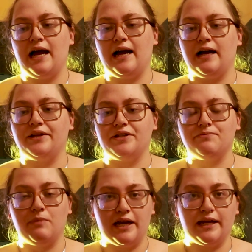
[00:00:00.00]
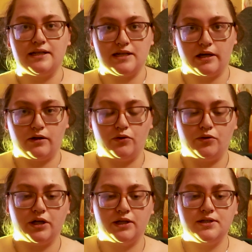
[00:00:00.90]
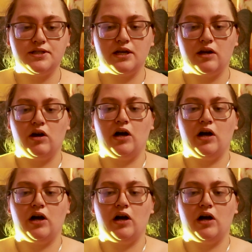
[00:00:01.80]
and my internal organs.